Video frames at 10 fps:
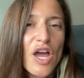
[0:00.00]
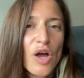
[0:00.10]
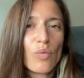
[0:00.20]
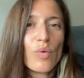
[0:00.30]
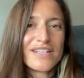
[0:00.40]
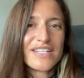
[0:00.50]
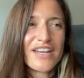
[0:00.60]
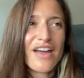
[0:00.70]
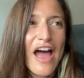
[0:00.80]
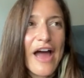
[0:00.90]
what
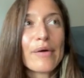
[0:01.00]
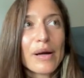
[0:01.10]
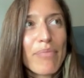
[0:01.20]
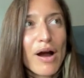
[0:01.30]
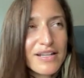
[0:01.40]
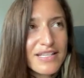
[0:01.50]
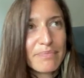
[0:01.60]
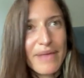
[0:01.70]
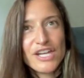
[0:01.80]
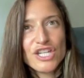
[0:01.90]
our
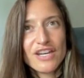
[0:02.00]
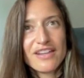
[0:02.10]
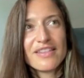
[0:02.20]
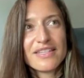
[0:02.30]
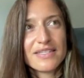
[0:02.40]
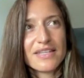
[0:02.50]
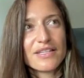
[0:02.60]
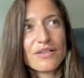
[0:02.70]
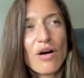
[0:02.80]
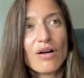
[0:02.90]
participation in this
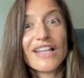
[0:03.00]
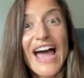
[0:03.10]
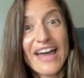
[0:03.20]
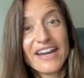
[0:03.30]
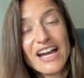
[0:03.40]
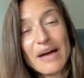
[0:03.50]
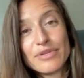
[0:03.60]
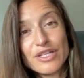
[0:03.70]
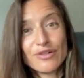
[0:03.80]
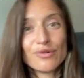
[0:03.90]
is all adding up
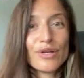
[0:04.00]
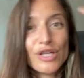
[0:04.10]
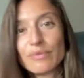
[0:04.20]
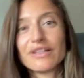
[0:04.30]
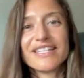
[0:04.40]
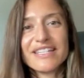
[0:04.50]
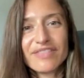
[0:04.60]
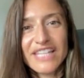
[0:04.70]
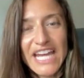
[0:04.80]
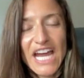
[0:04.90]
to
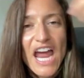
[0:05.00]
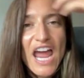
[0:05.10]
cumulatively,